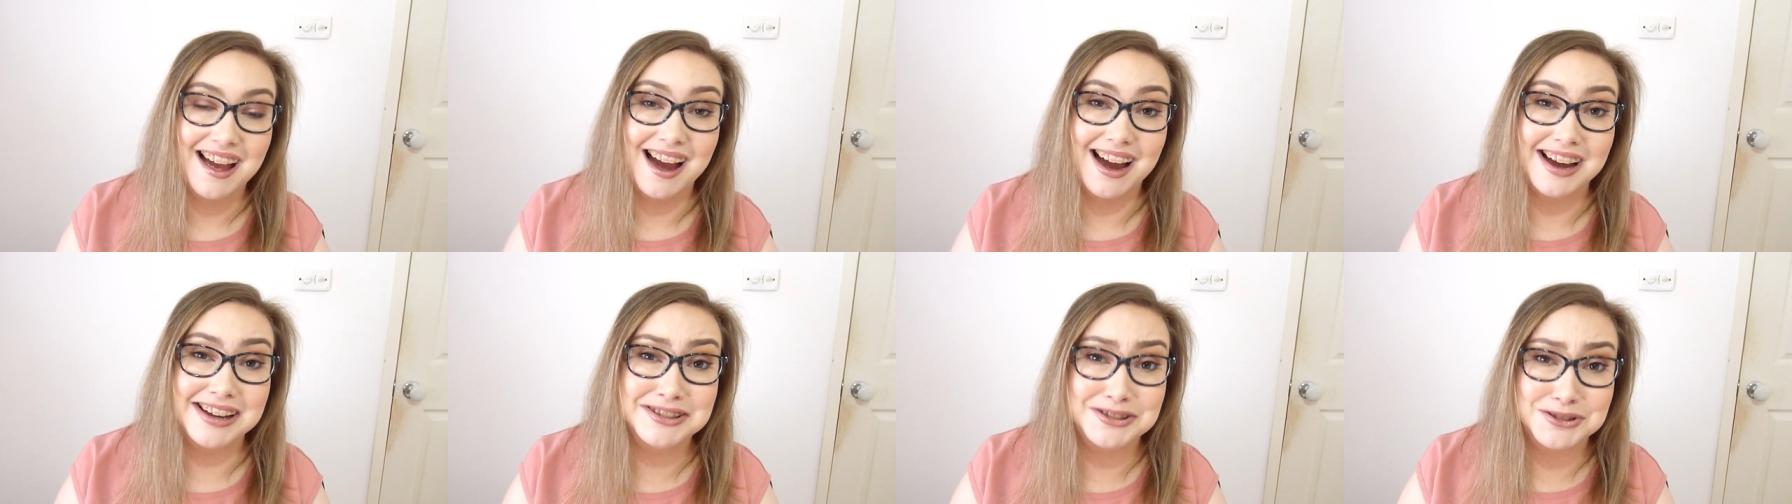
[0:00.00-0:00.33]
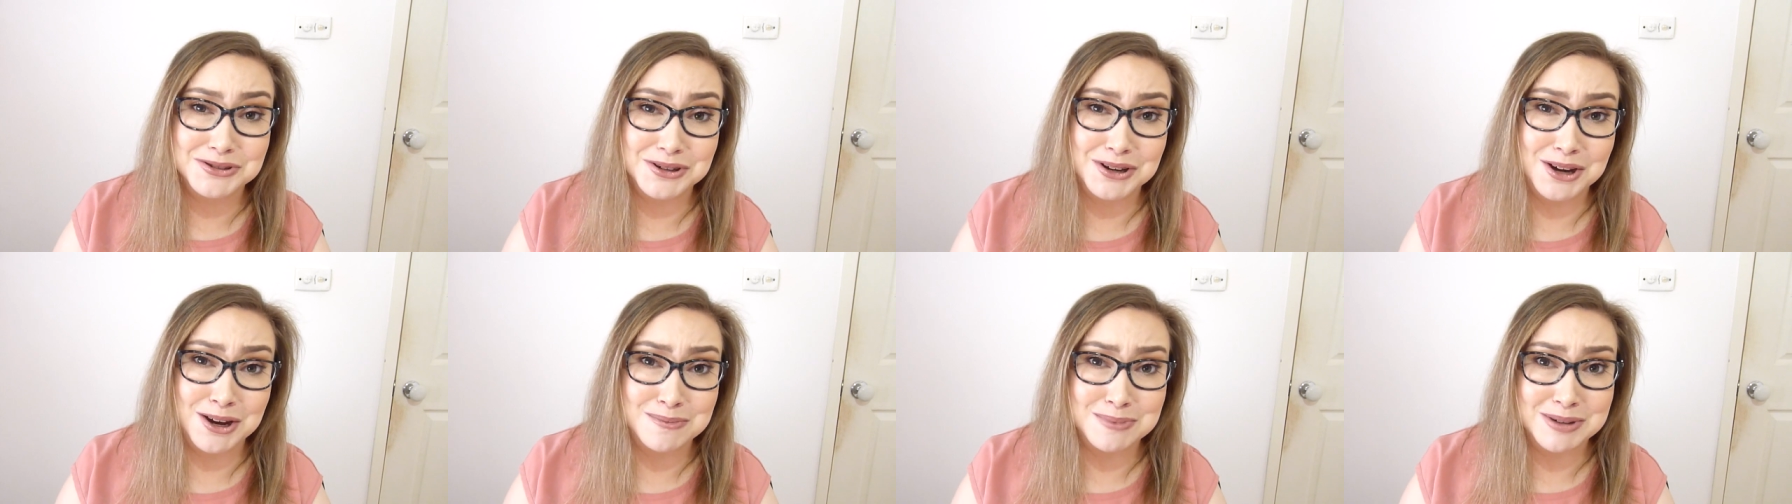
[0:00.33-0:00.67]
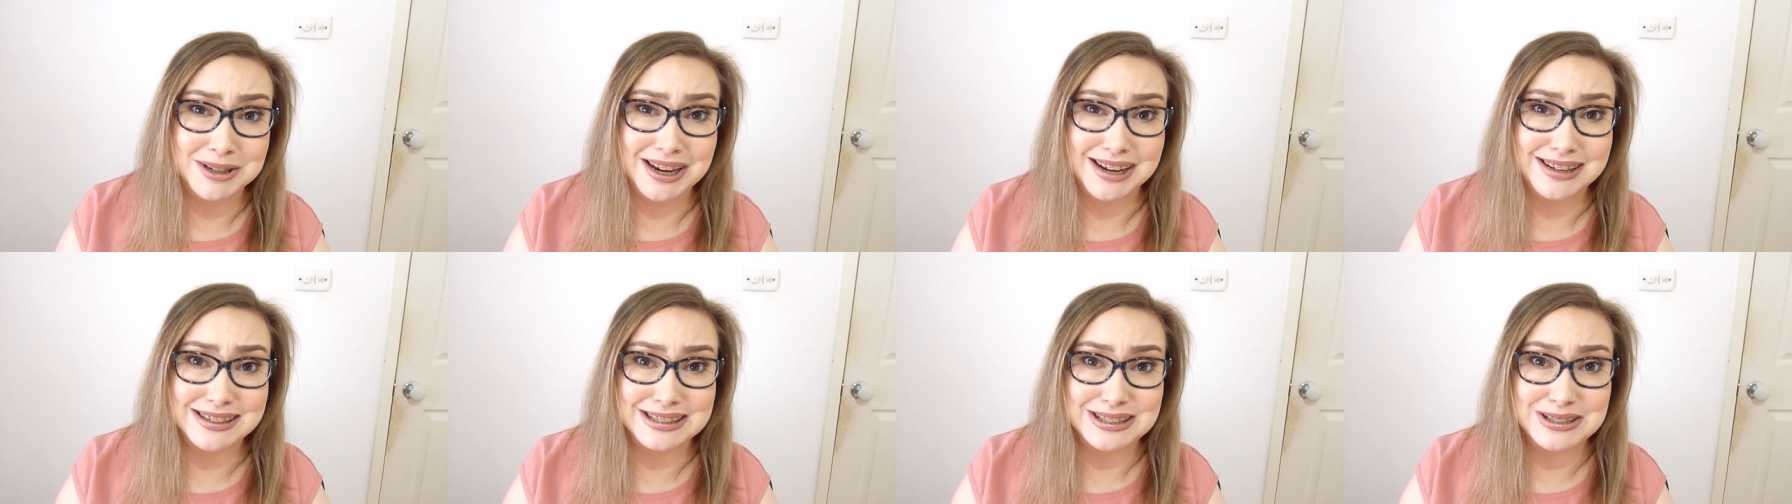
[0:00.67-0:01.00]
I do hope you
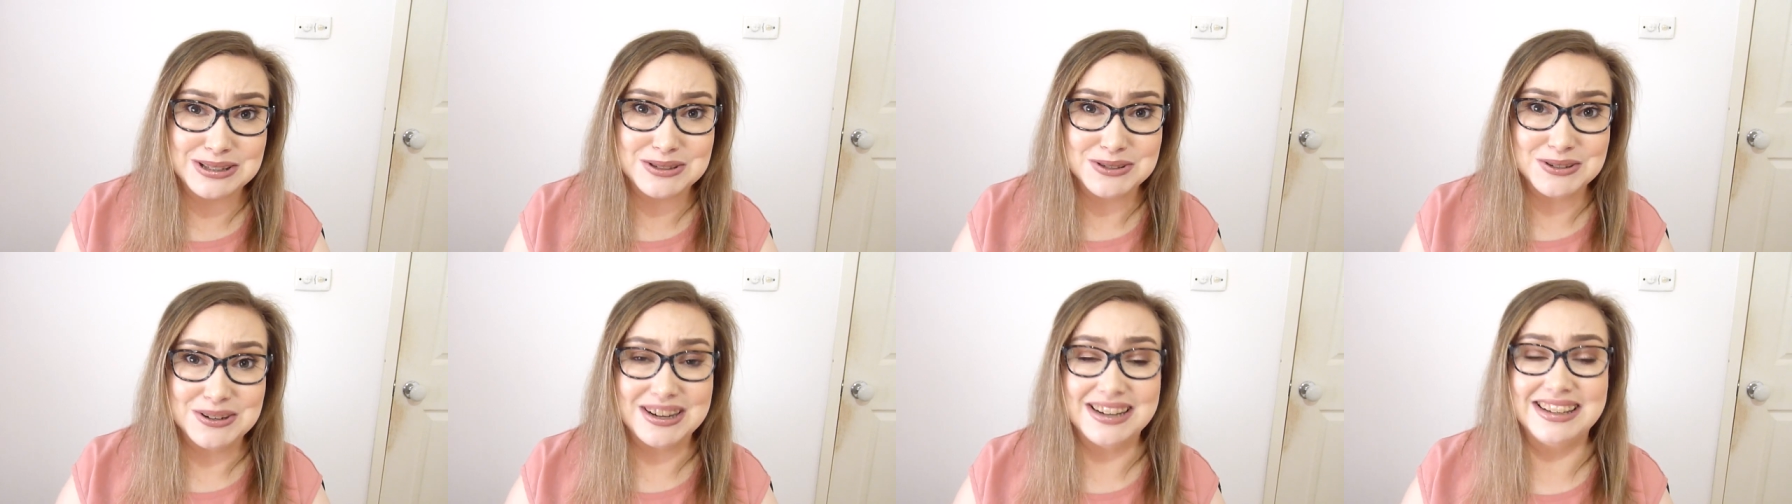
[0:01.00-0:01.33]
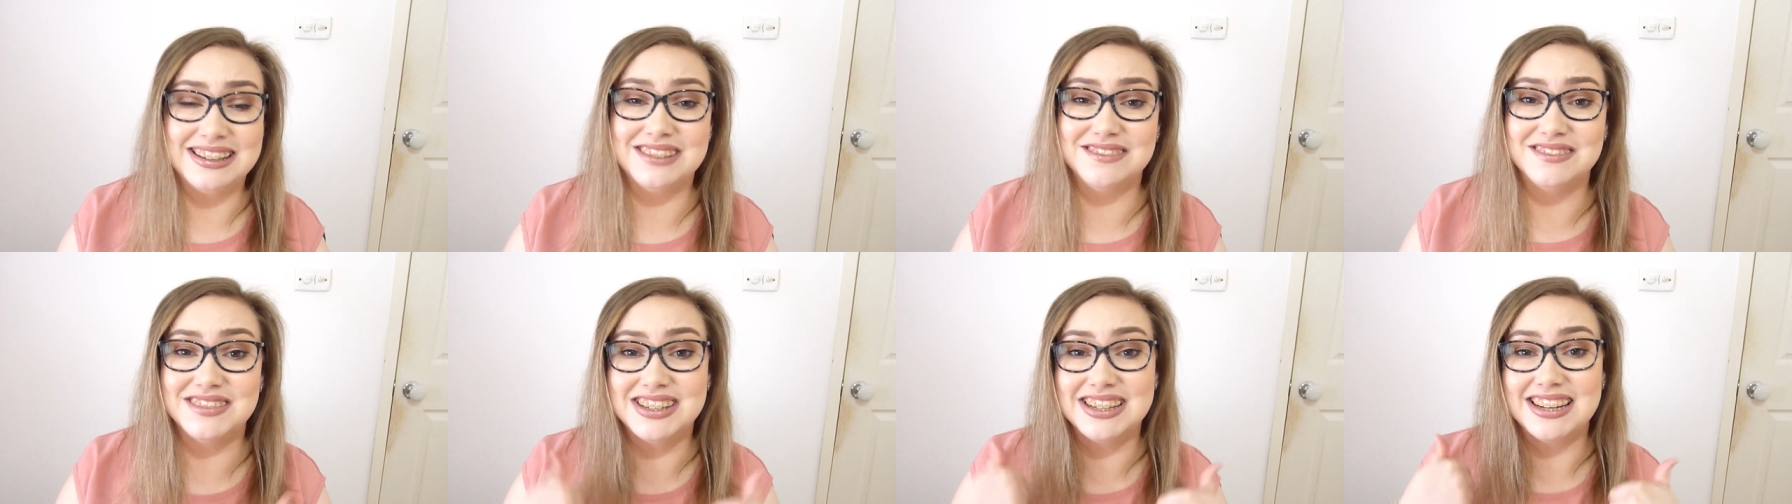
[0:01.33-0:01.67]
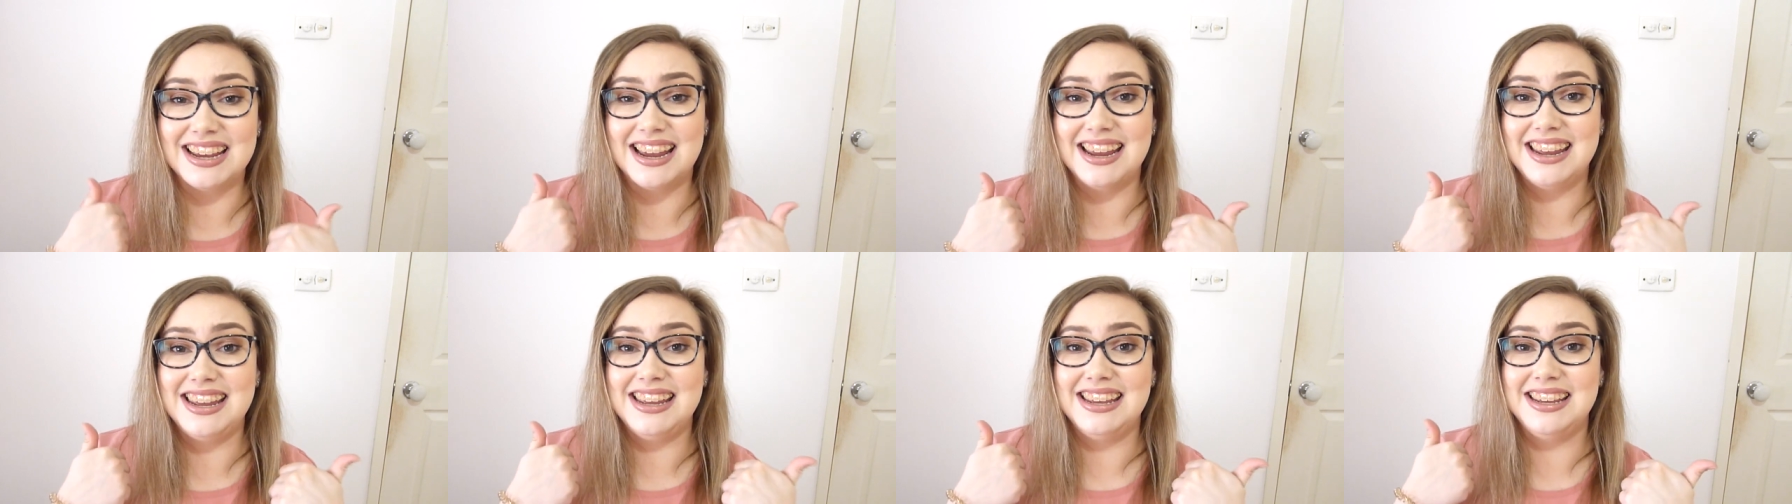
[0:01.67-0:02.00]
guys enjoy. Give it
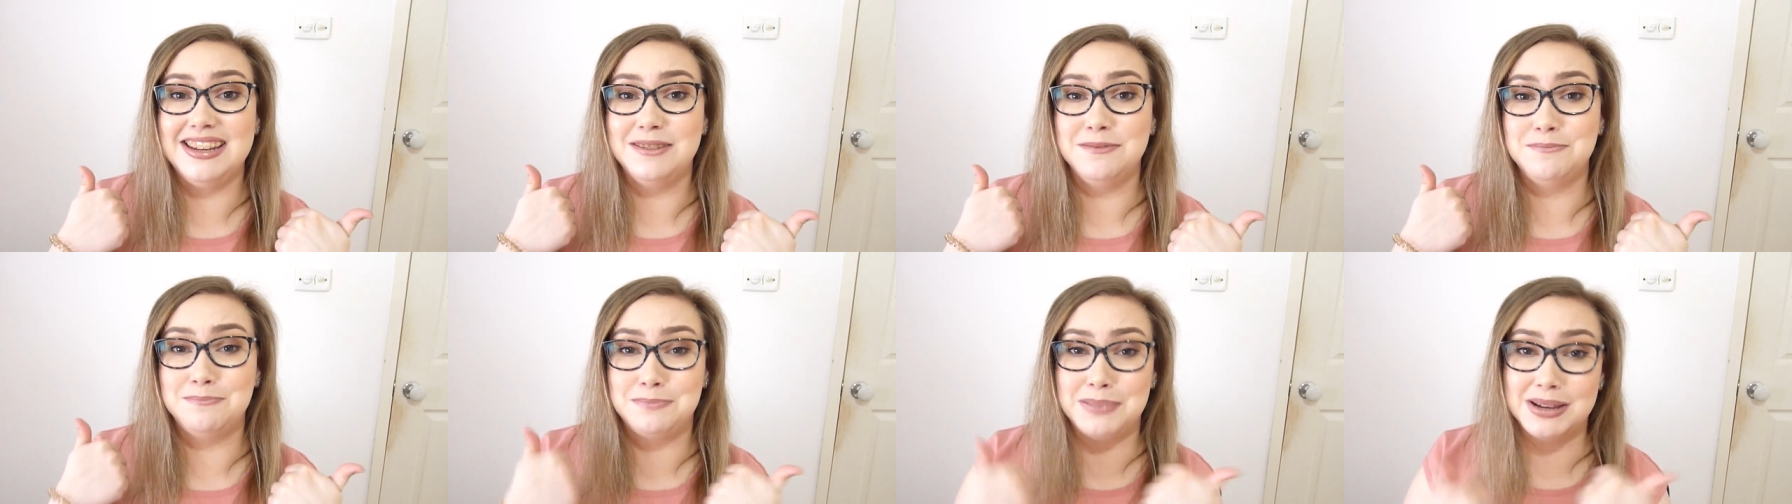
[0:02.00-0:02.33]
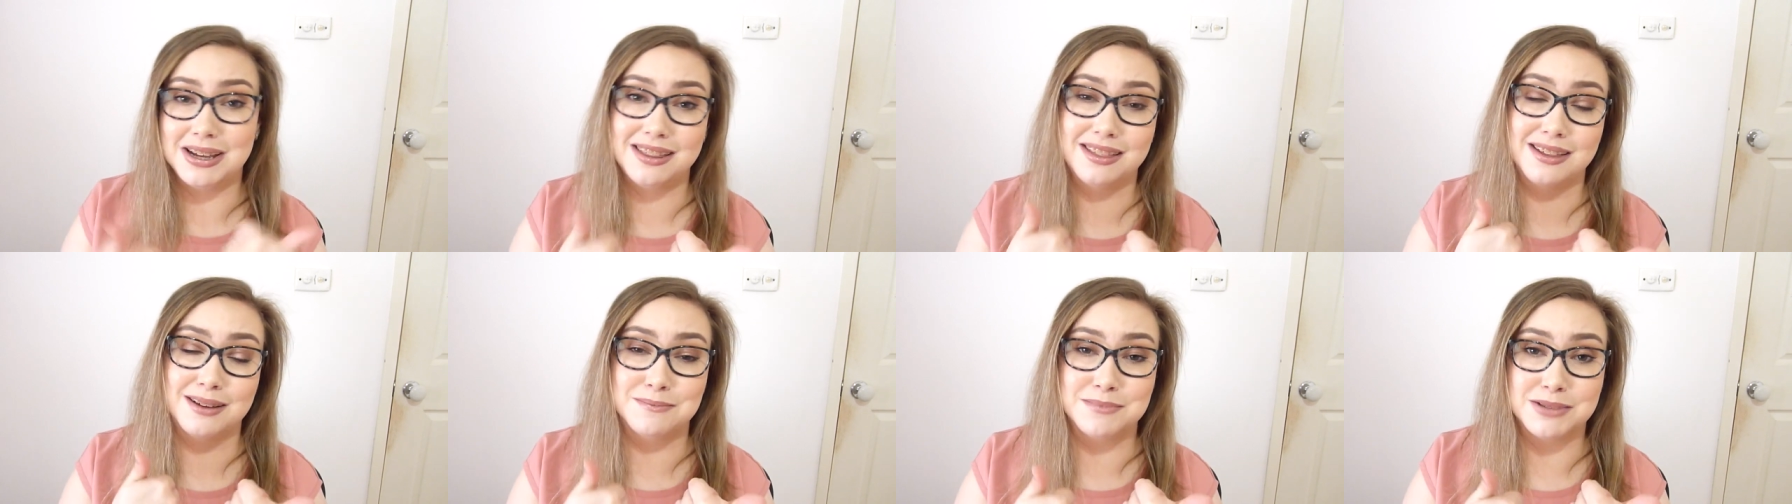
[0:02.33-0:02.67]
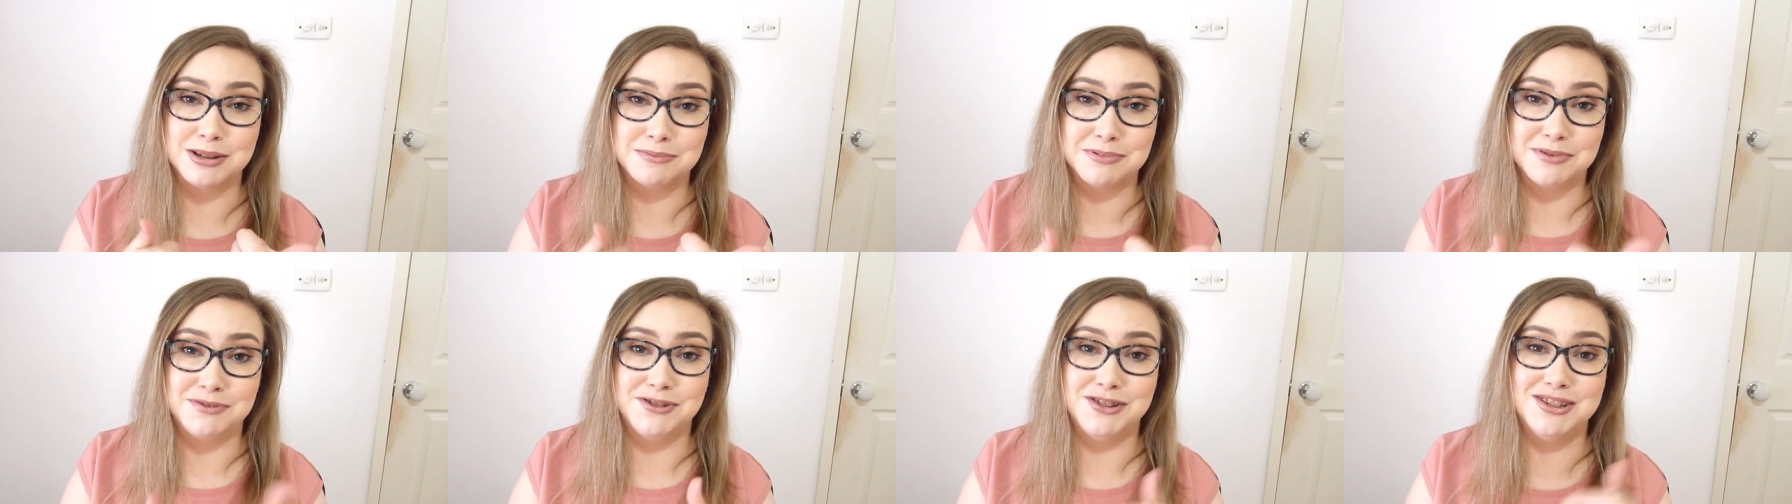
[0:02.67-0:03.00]
a big thumbs
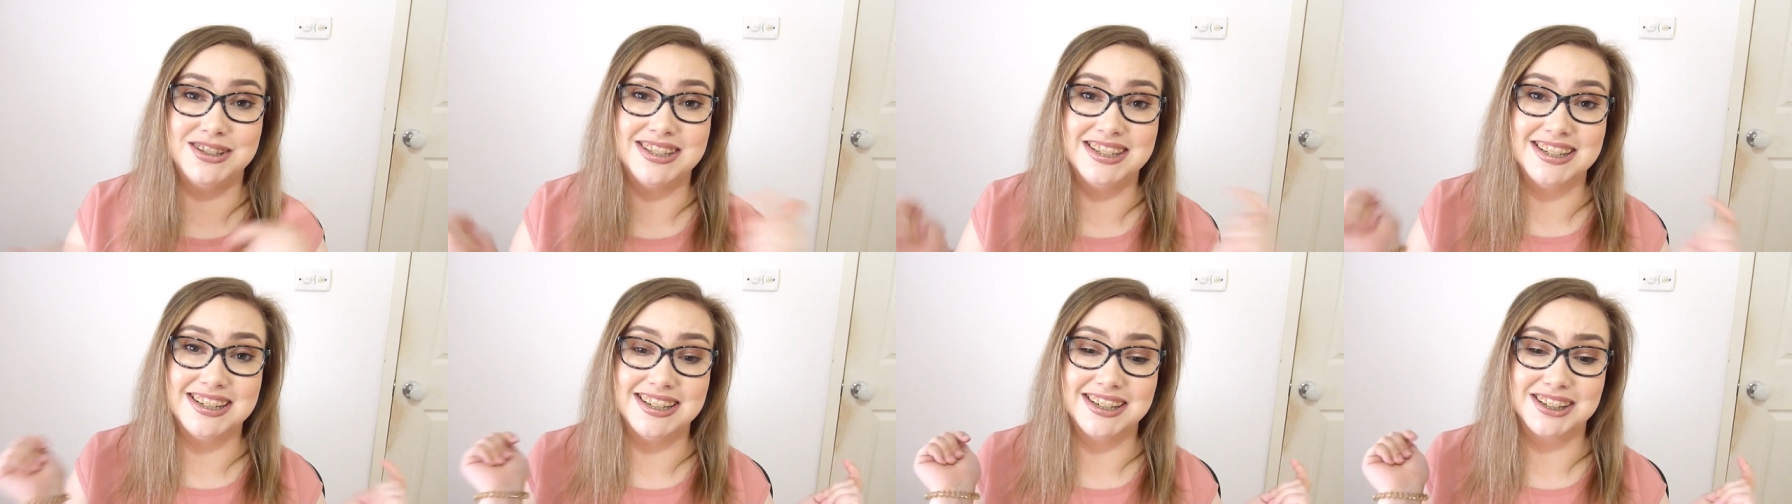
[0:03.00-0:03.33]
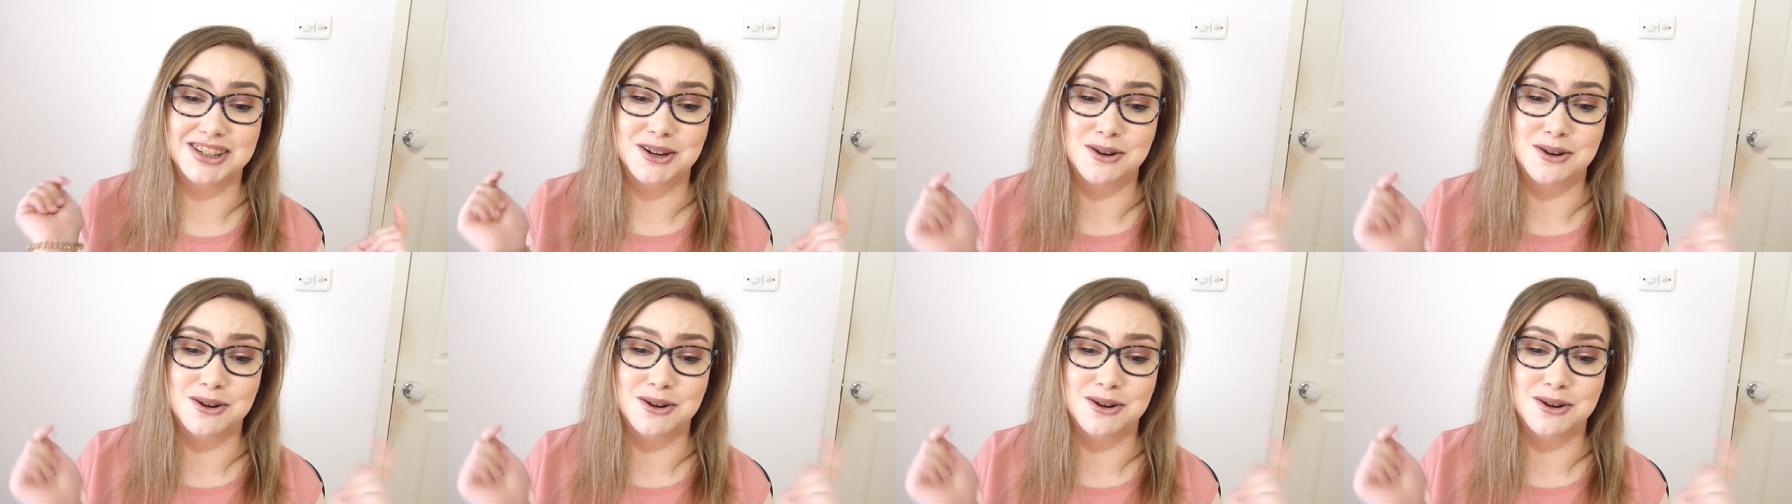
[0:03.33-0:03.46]
up if you did.